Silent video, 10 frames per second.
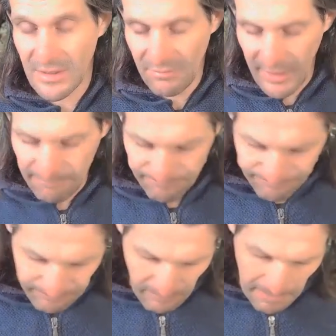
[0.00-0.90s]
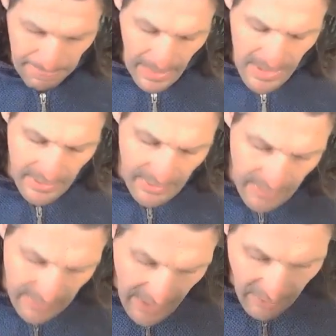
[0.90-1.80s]
right?
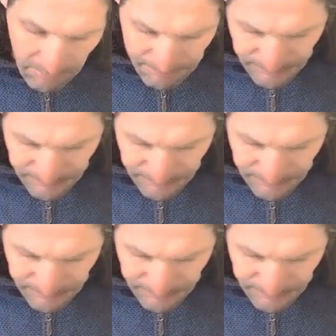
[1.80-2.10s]
Now,